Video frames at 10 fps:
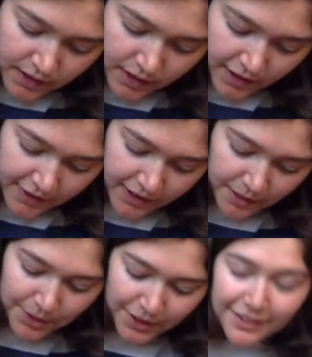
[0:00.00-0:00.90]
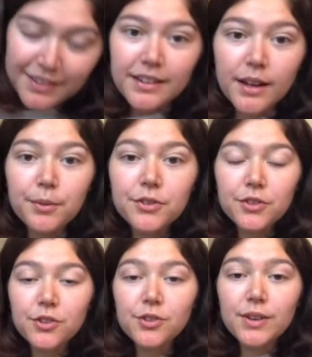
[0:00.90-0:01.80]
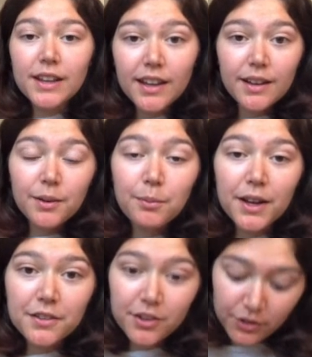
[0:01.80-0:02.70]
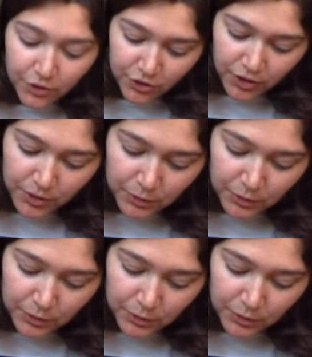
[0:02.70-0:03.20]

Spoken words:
And then I'm going to substitute in my solution,